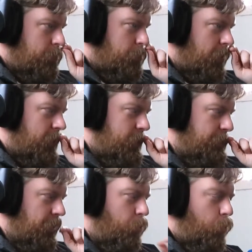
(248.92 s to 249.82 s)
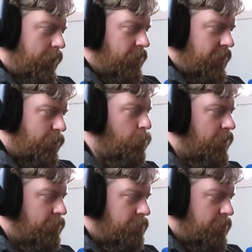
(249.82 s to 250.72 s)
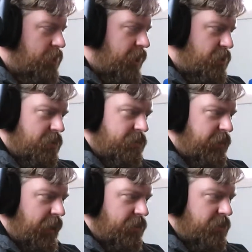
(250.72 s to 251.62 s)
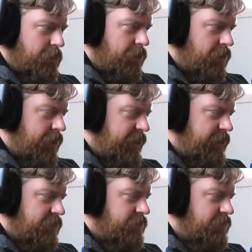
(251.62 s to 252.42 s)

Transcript: So this is aquarium with projection effects, am I right?